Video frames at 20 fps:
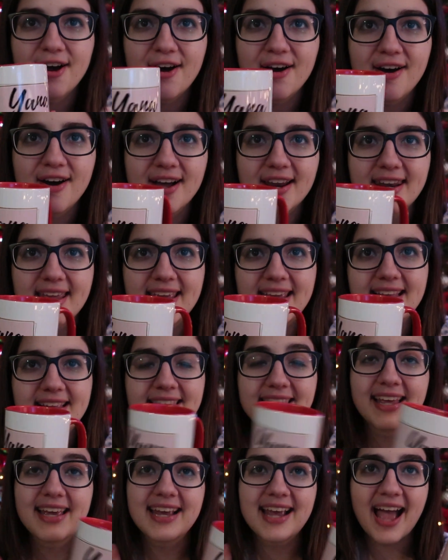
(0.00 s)
on it.
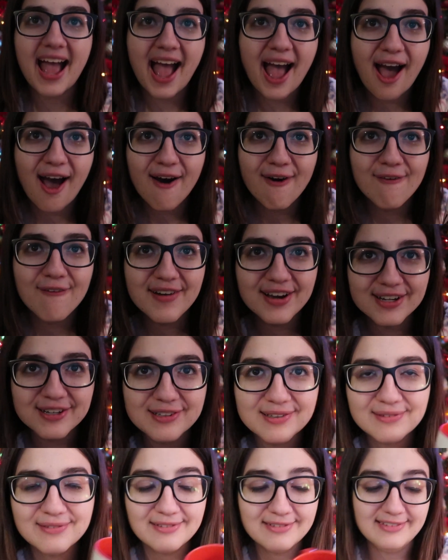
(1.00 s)
Like, how
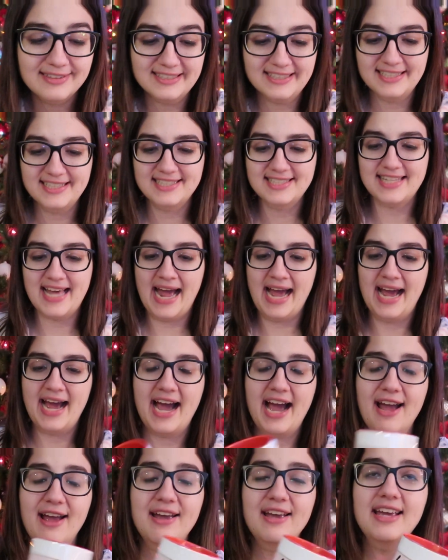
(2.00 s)
cool is that?
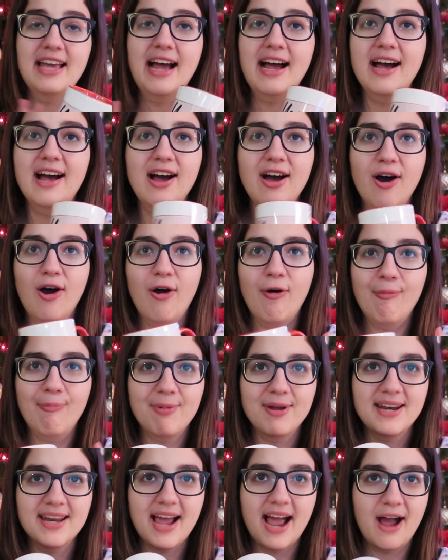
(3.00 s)
I
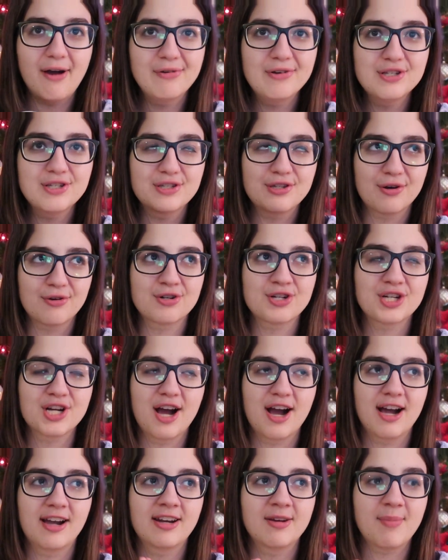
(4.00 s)
opened it, I was so
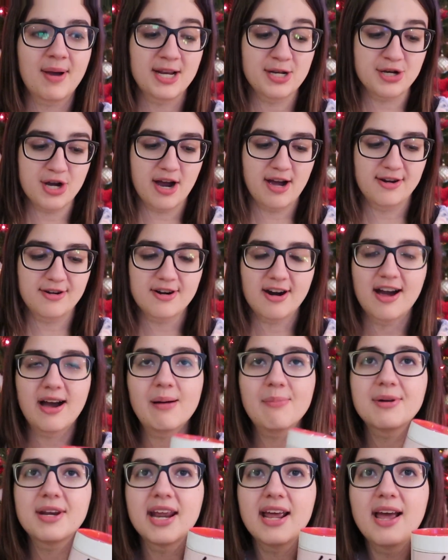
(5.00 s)
shocked, my jaw
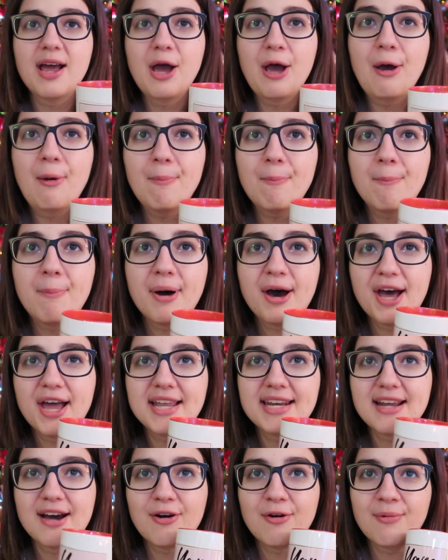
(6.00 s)
dropped,
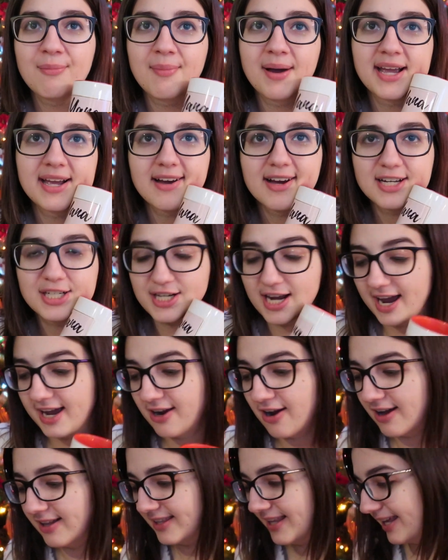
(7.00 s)
but oh my gosh, I
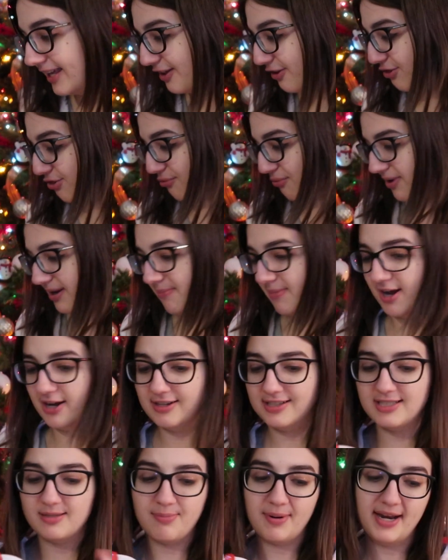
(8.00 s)
got like 3
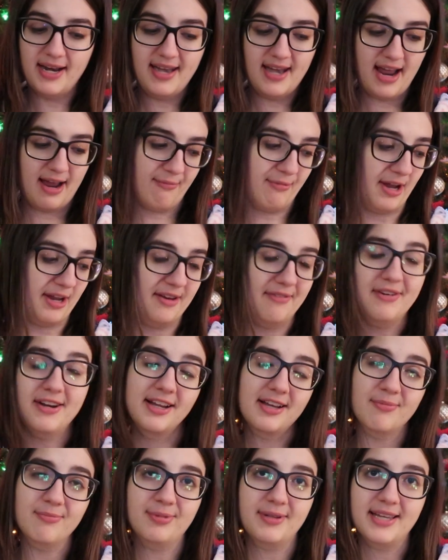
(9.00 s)
mugs, but I'm not
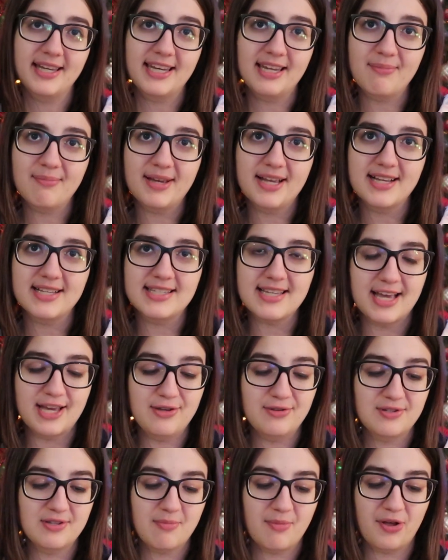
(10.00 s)
even complaining because I
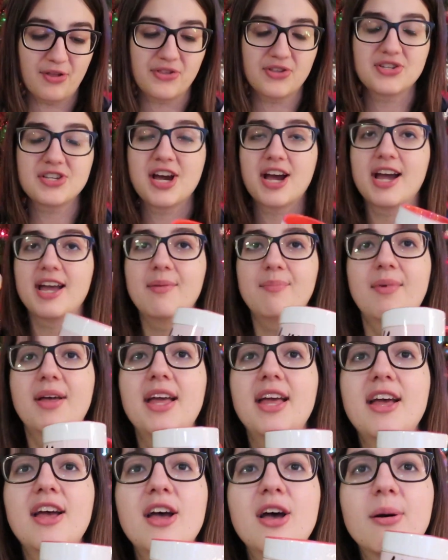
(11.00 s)
use them all the time.
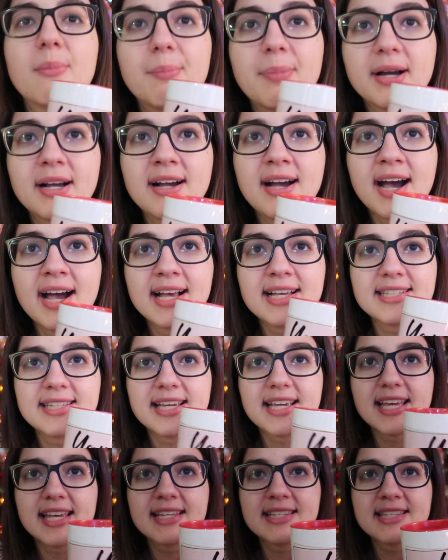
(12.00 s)
But guys,
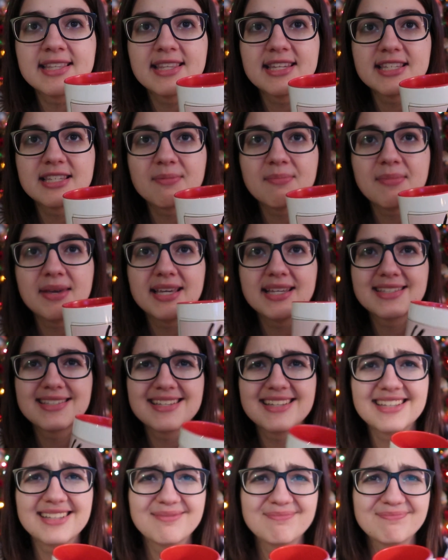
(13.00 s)
like, isn't this
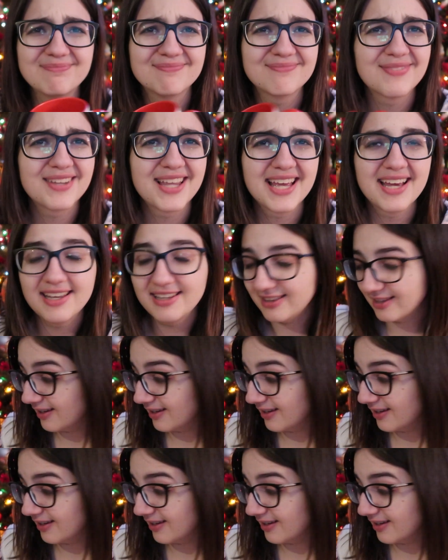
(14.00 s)
amazing? I